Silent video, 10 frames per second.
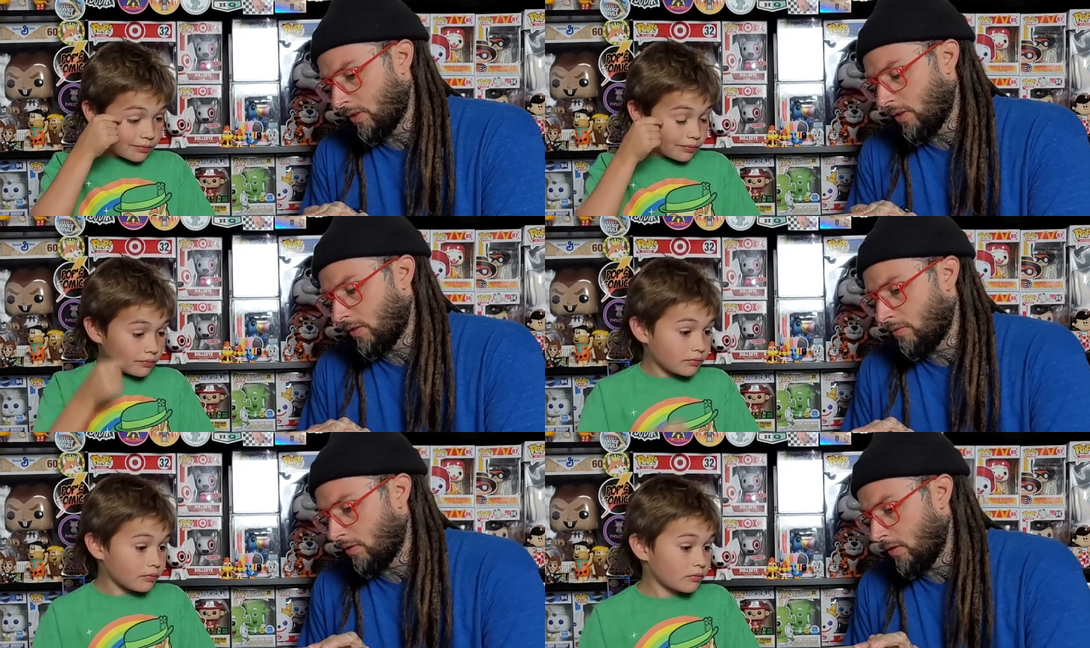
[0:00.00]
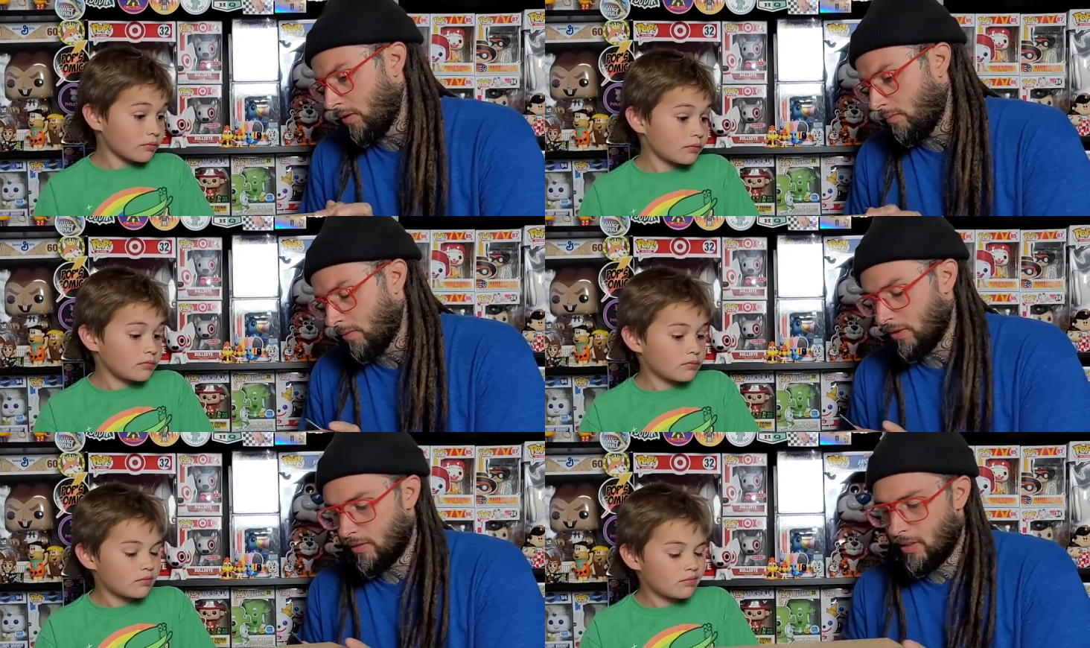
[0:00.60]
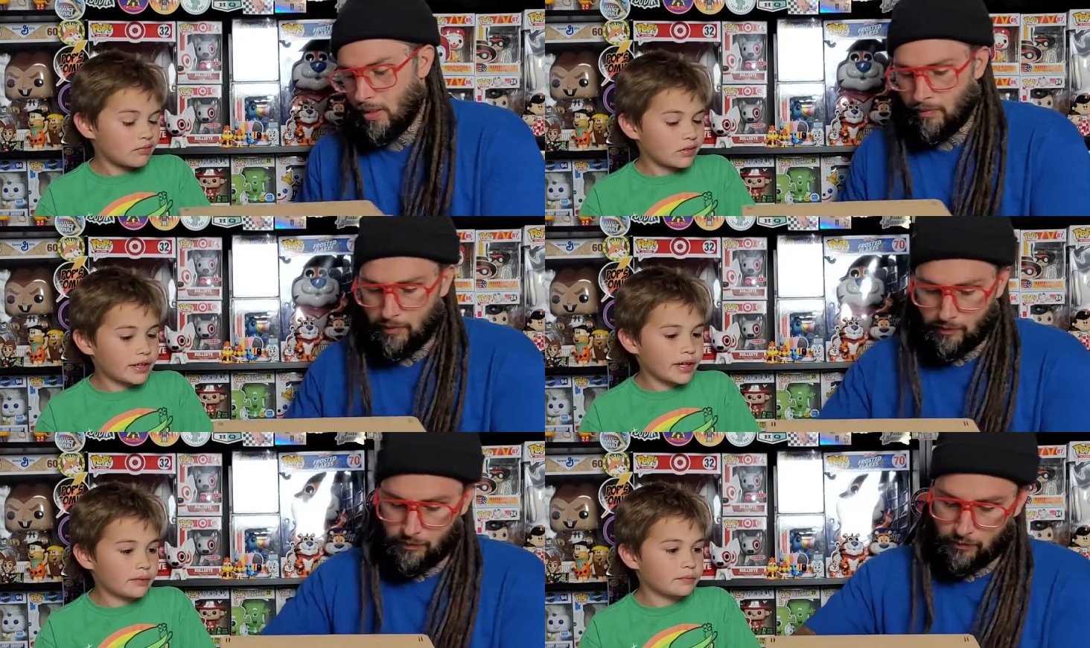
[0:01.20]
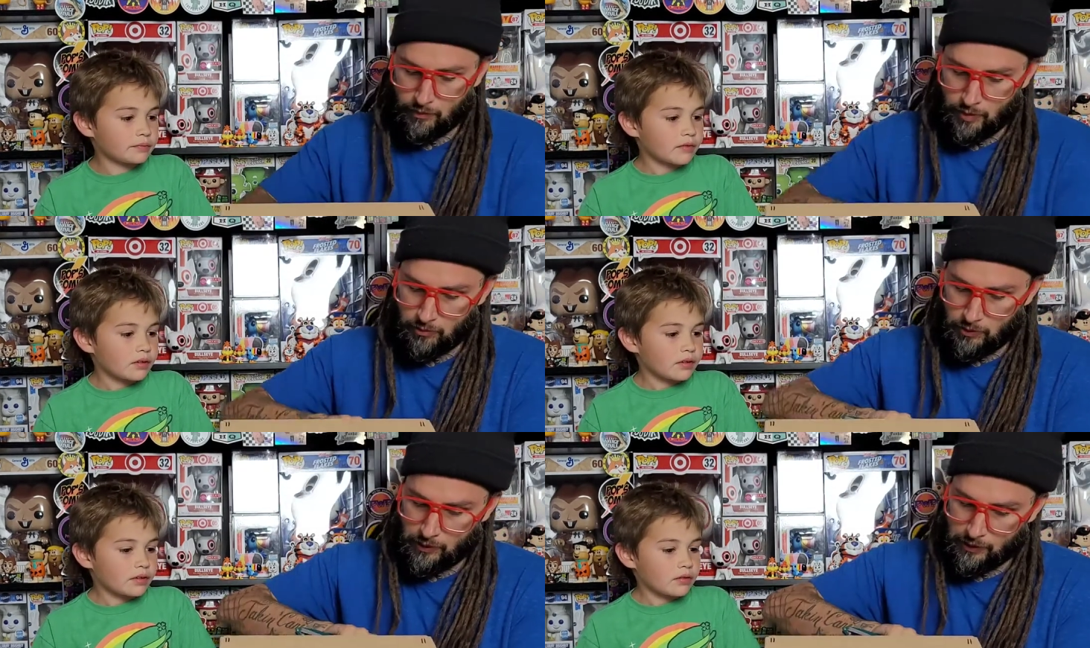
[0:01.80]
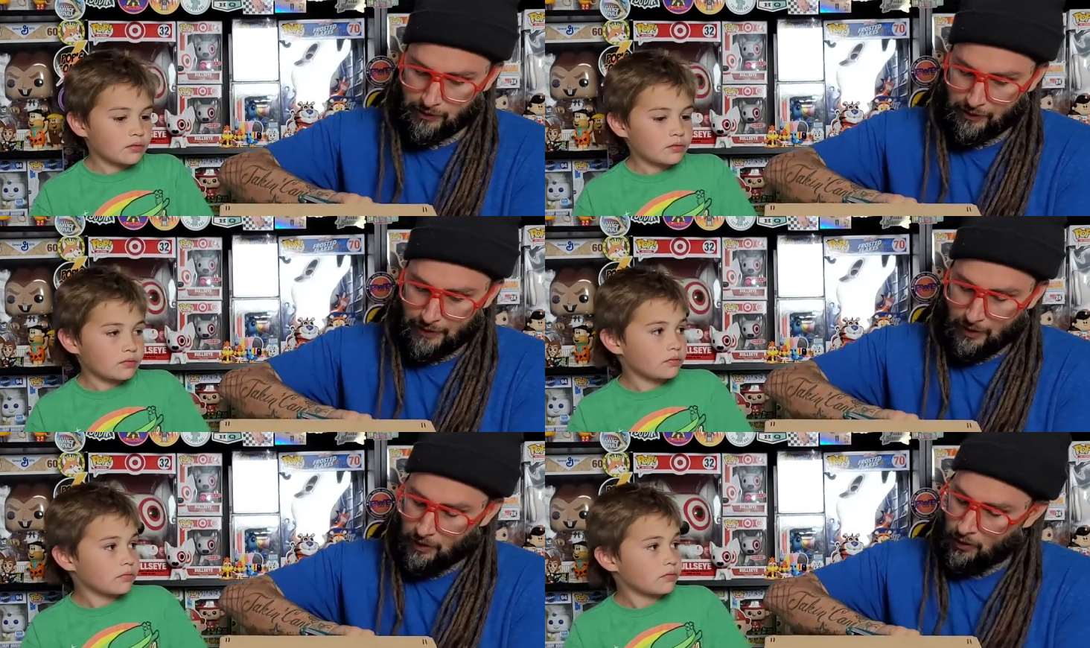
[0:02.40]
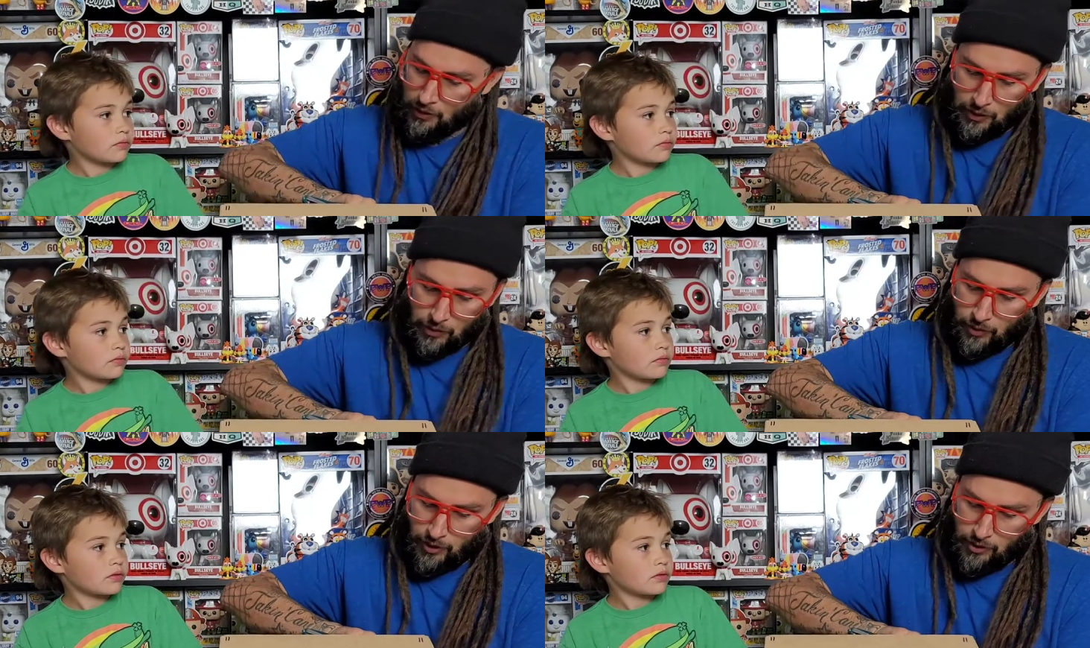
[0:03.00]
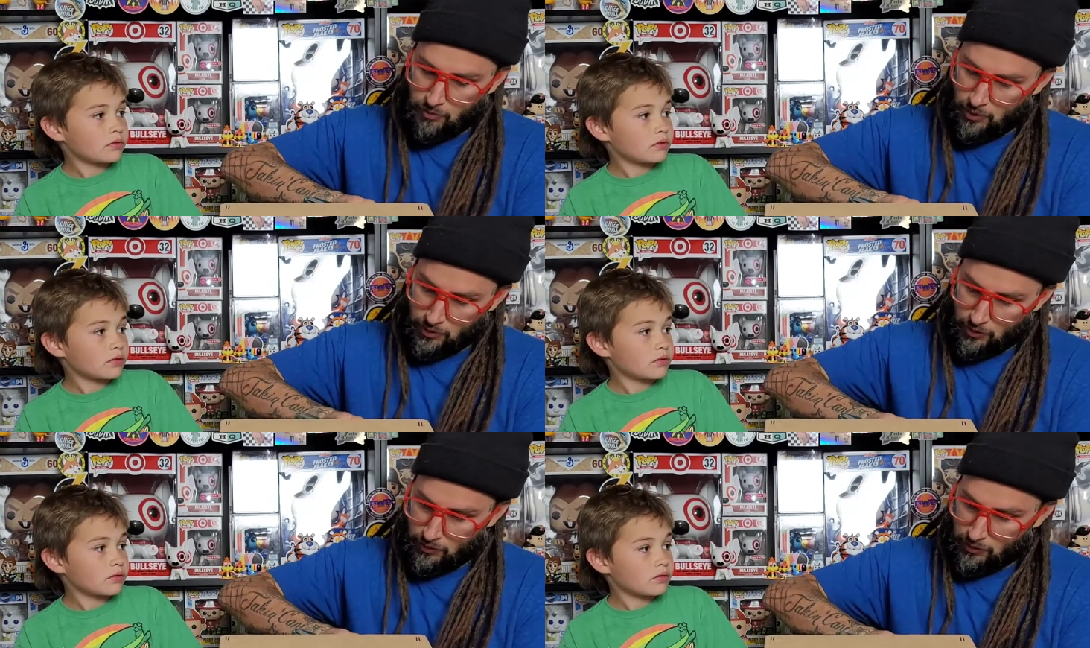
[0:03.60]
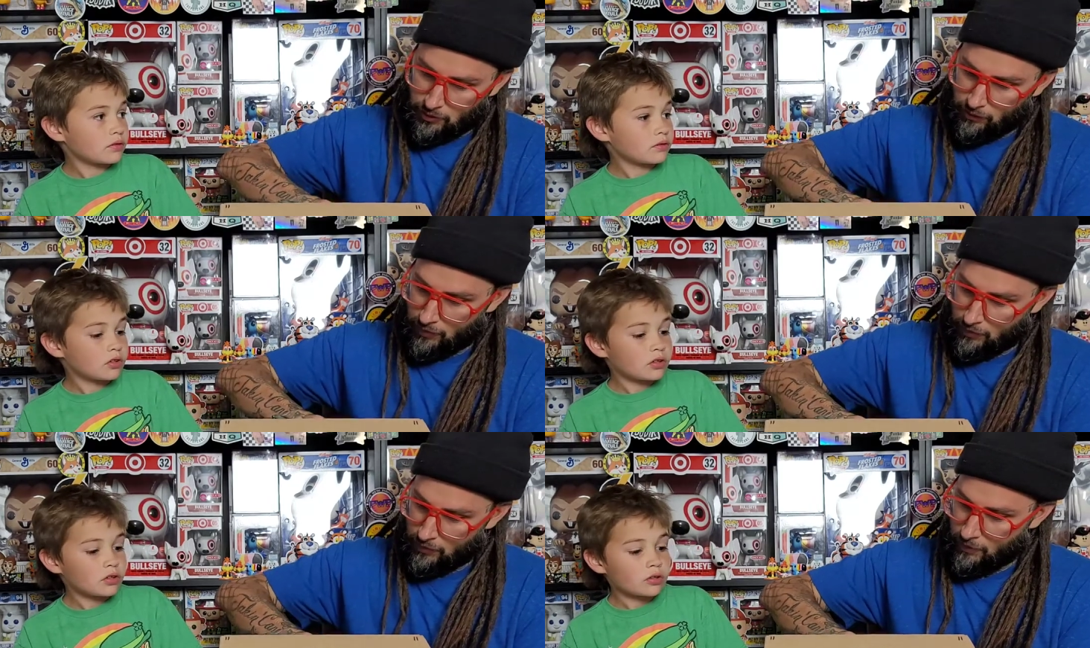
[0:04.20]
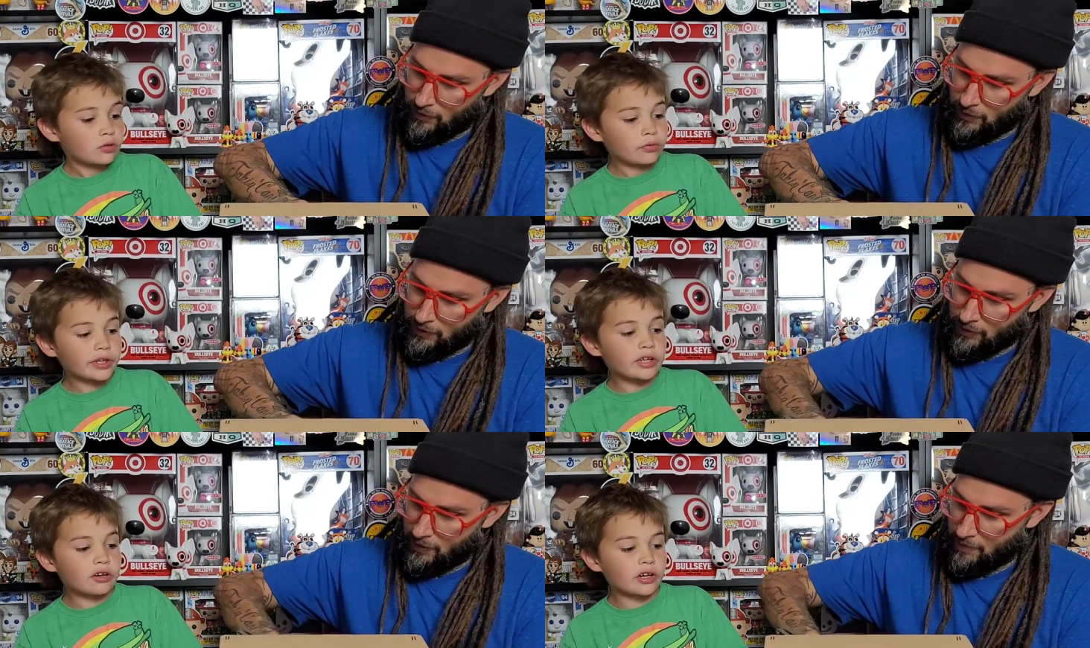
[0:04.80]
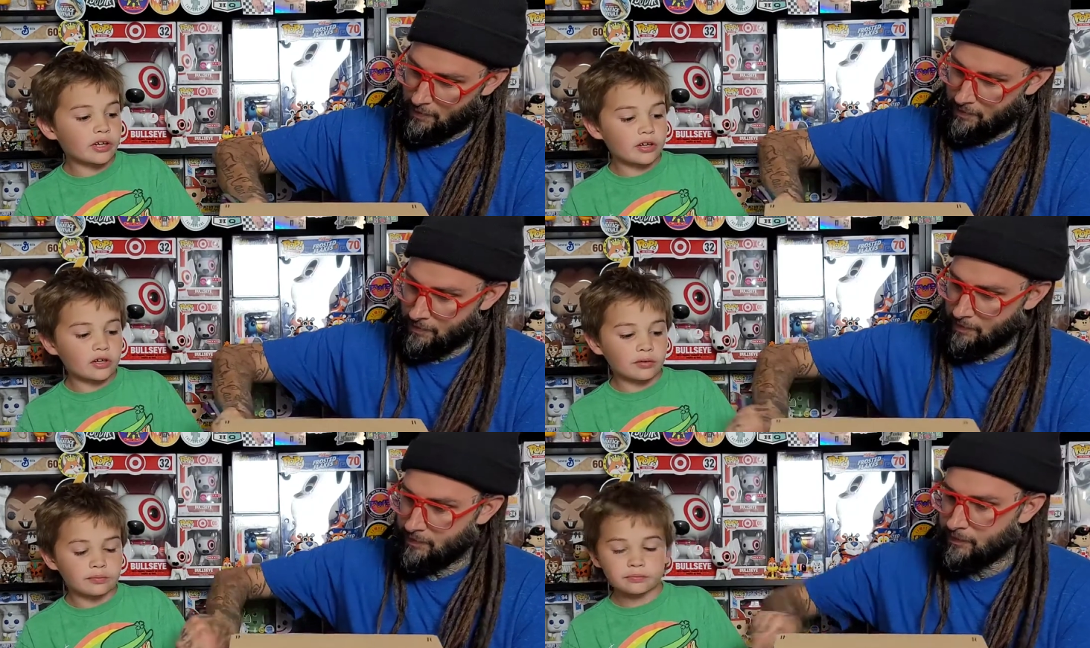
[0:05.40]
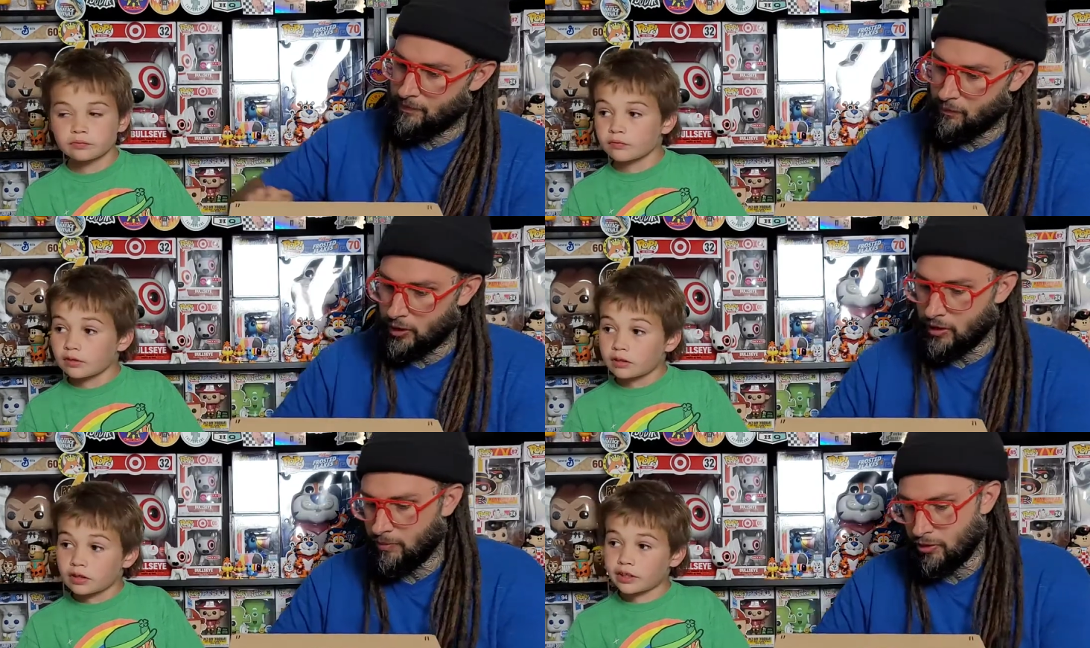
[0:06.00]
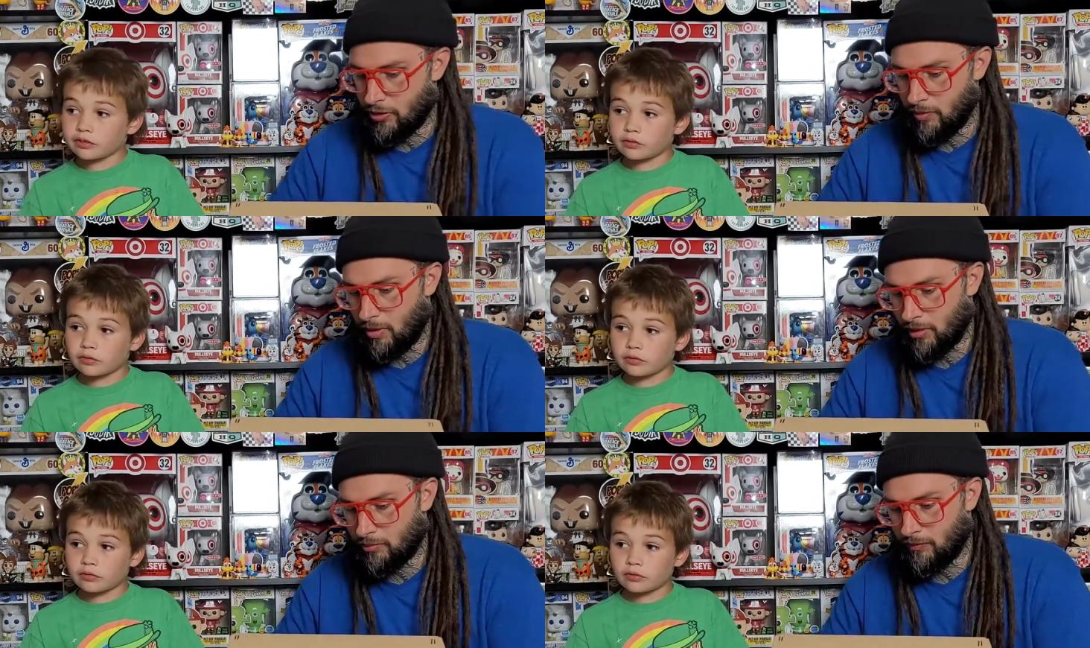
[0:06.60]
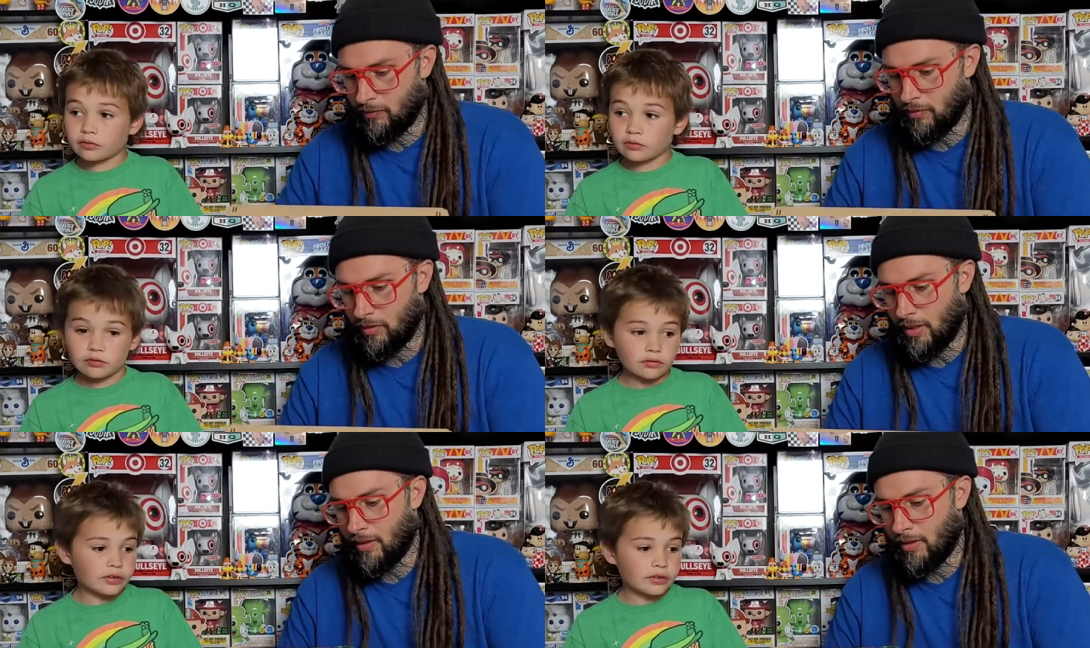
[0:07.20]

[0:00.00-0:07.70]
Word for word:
Speaker 1: didn't um, get that
Speaker 2: one. Yeah.
Speaker 1: We was we had too much other stuff going on.
Speaker 2: We got um
Speaker 1: we did the mystery box before that.